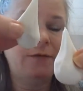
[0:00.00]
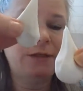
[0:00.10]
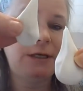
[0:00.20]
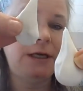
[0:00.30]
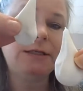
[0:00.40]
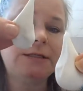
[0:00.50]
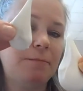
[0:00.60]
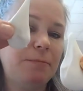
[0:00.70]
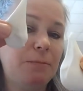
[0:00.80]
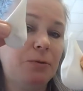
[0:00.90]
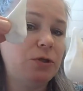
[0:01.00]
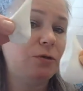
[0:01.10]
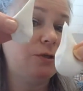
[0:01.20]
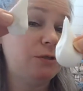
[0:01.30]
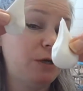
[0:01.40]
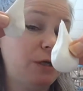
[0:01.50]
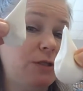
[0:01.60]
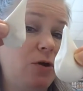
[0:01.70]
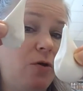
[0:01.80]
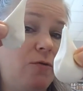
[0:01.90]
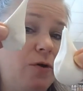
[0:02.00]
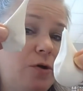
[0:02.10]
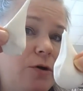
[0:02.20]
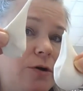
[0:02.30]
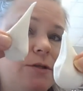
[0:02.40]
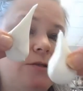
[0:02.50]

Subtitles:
I've seen some people do is when it's overcooked,